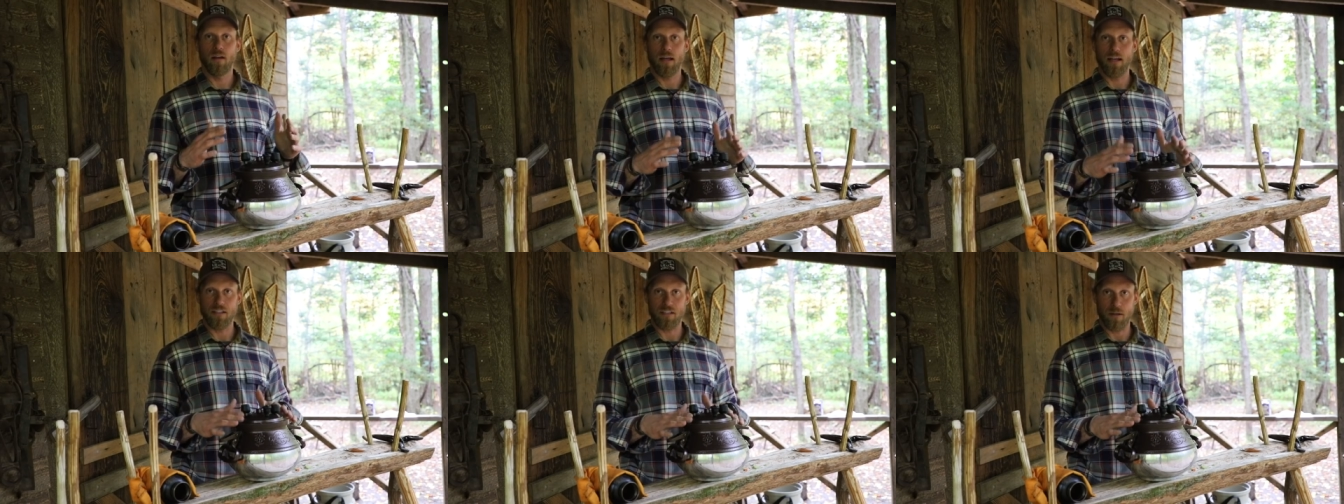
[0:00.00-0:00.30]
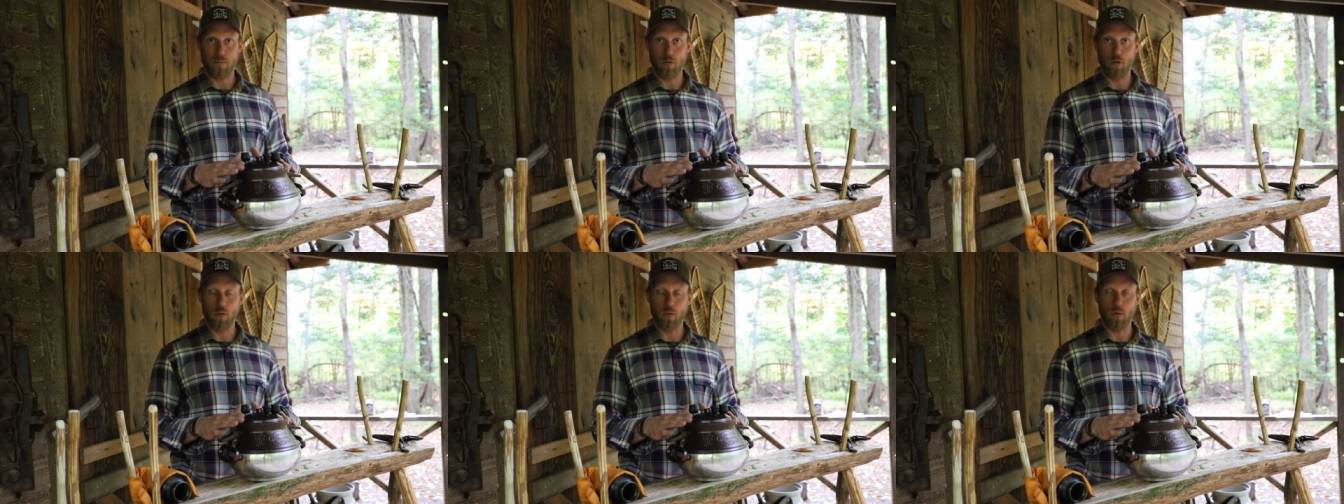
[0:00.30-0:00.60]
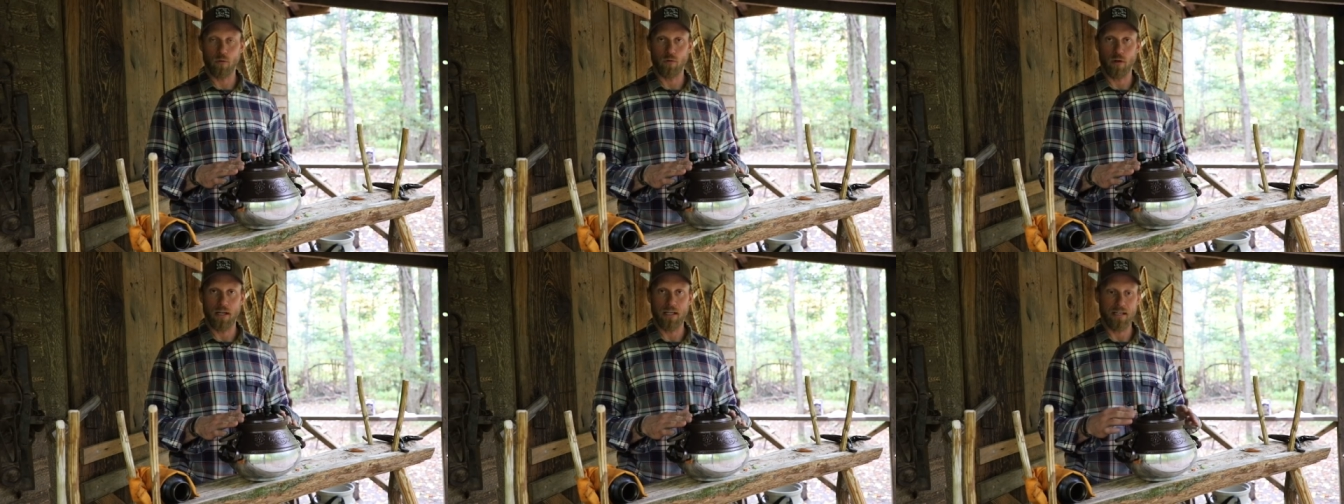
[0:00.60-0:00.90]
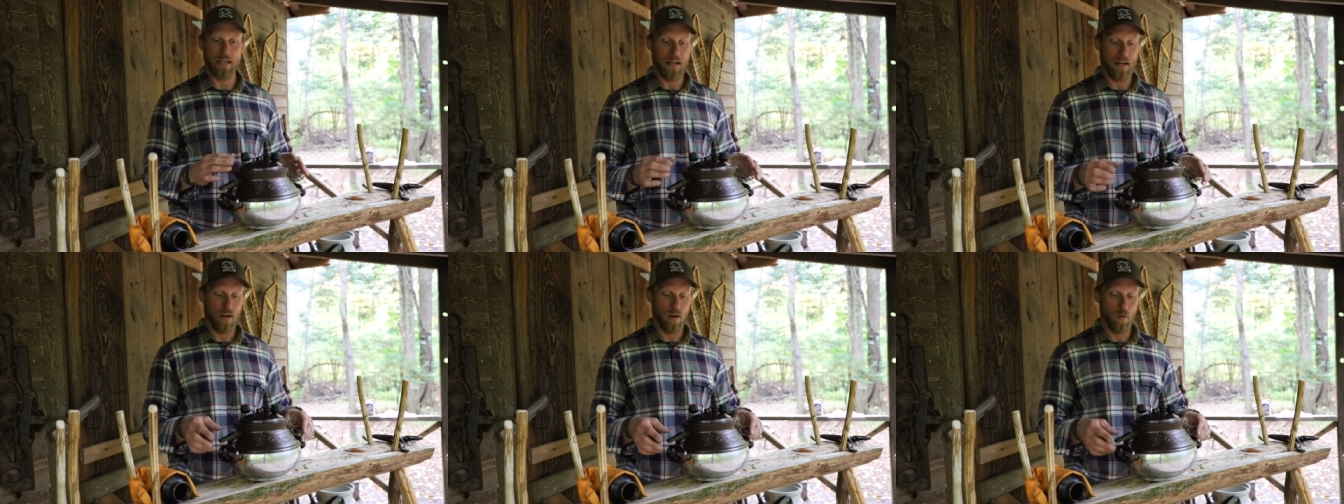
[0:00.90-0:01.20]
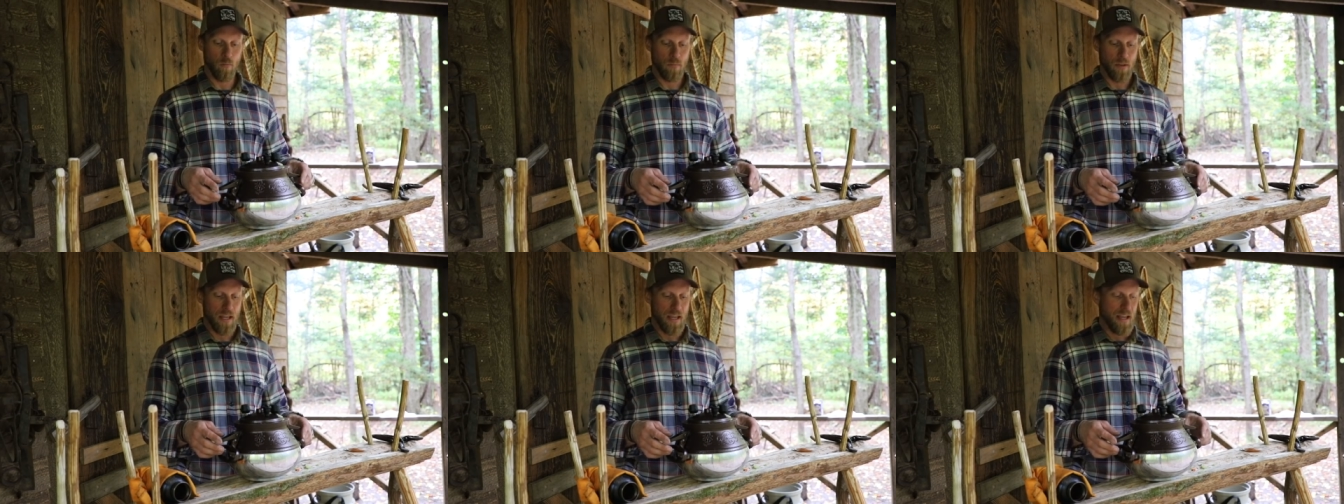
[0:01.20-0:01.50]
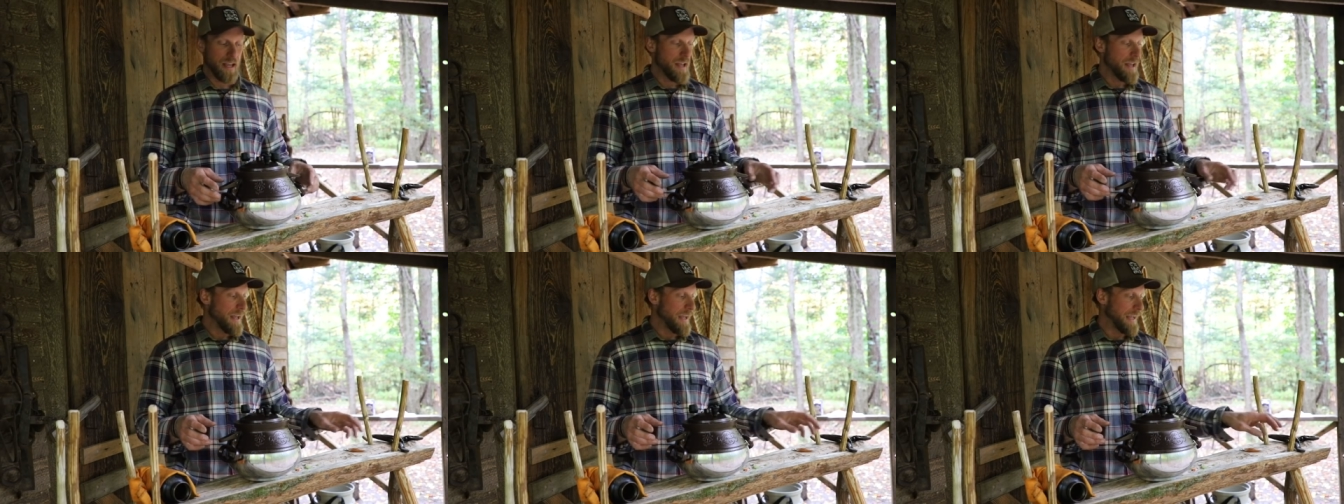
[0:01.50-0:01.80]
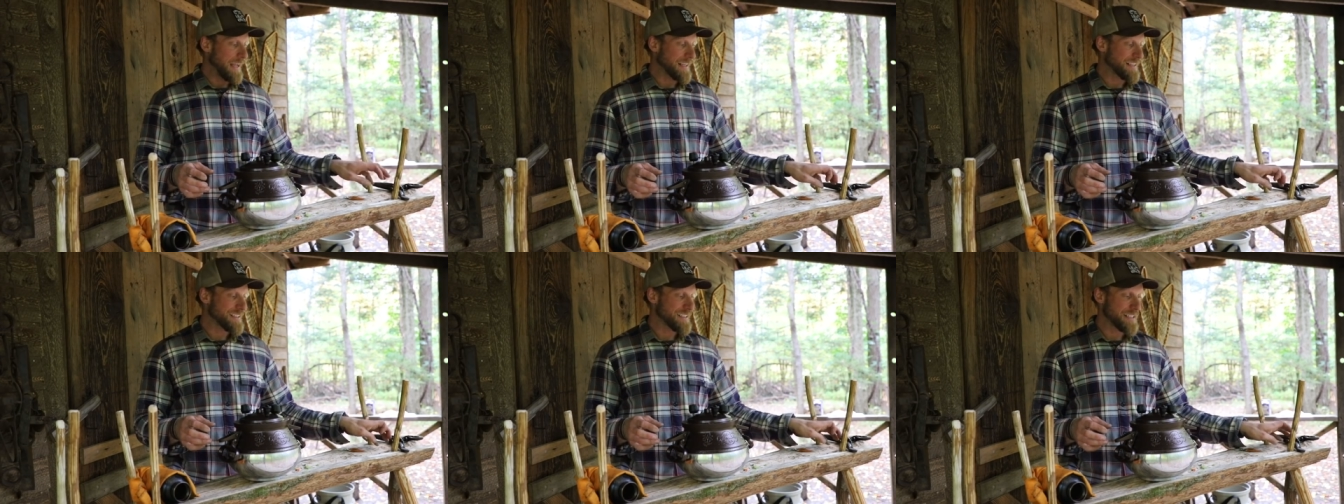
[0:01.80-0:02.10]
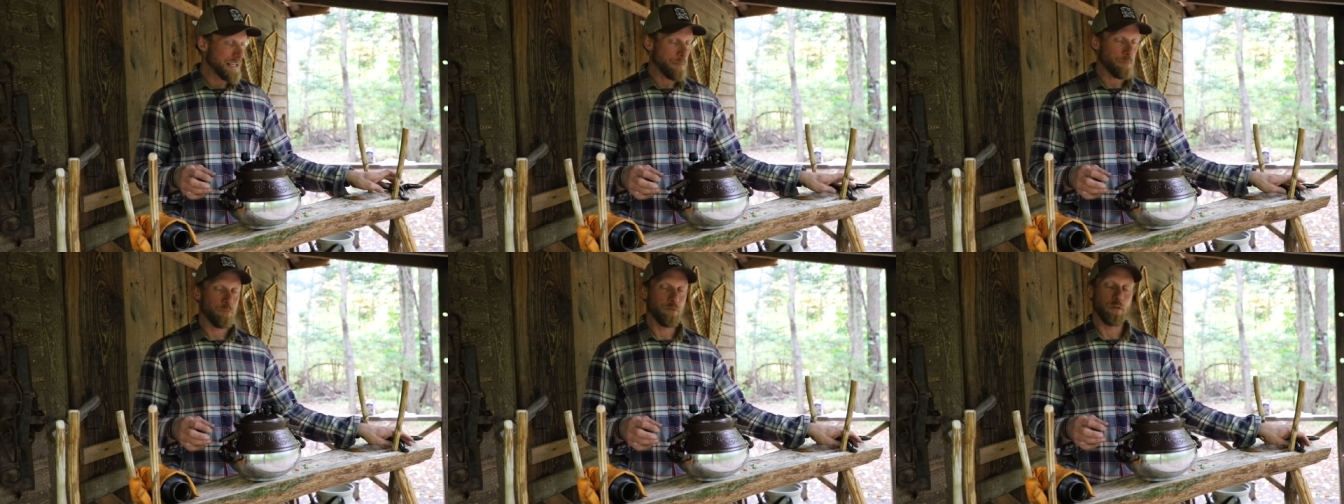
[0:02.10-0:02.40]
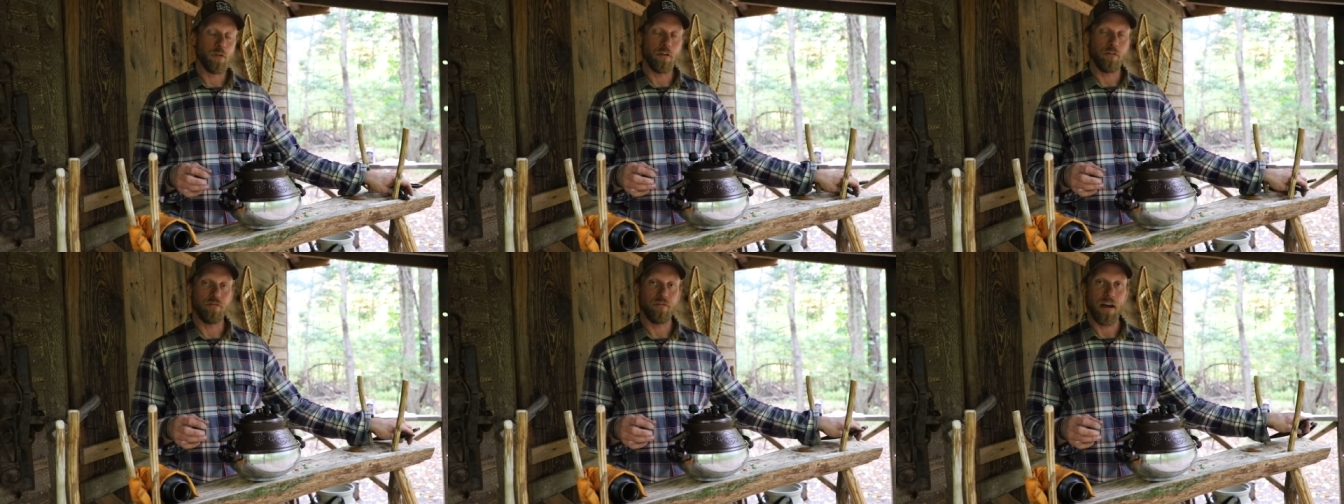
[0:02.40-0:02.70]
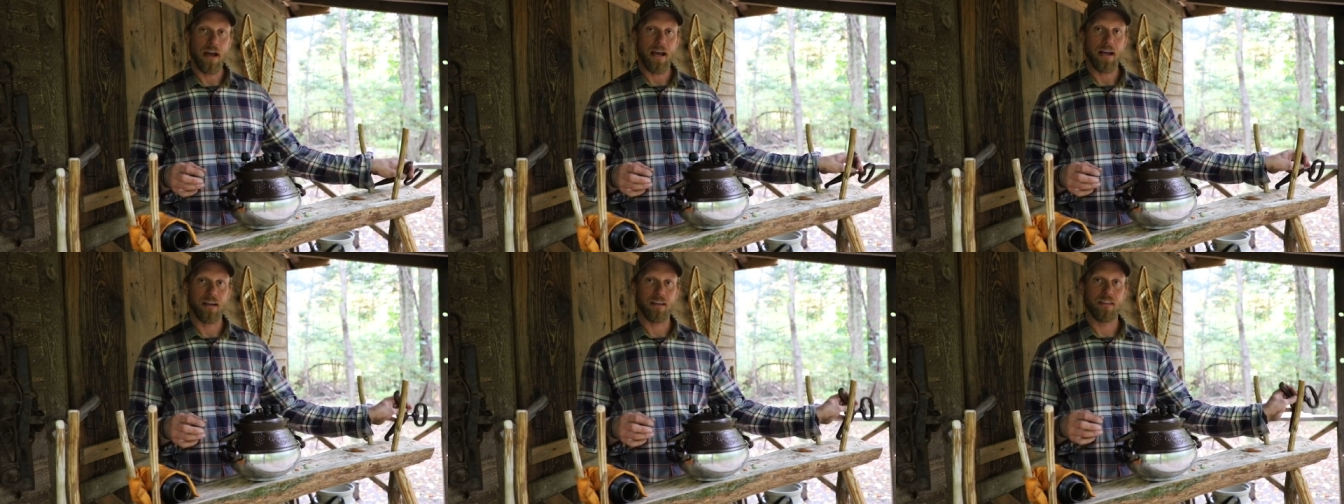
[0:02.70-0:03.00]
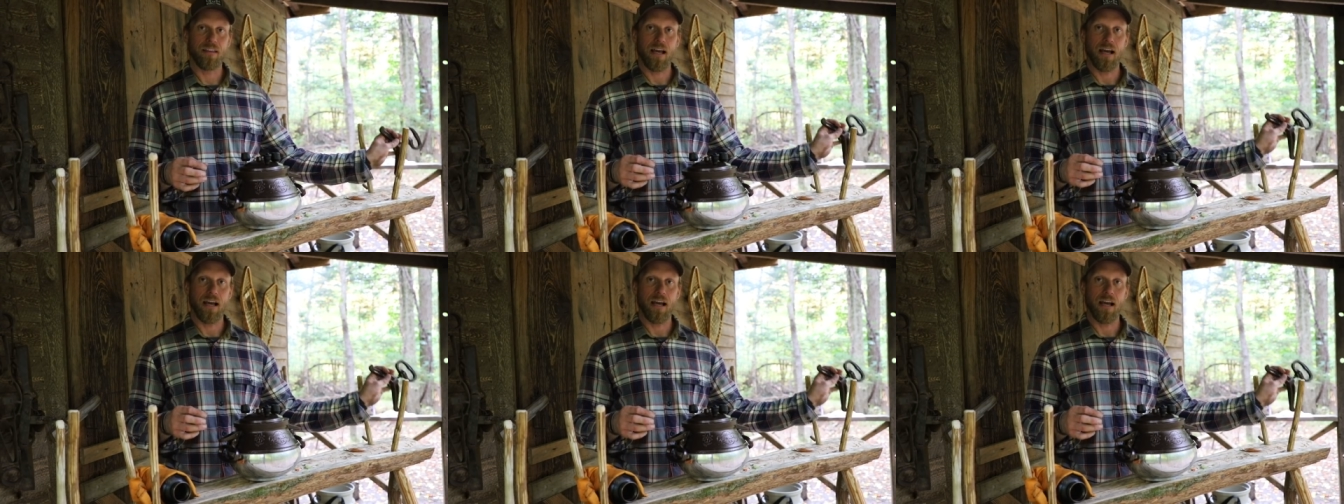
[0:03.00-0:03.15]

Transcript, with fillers: as I'm doing right now except for the fact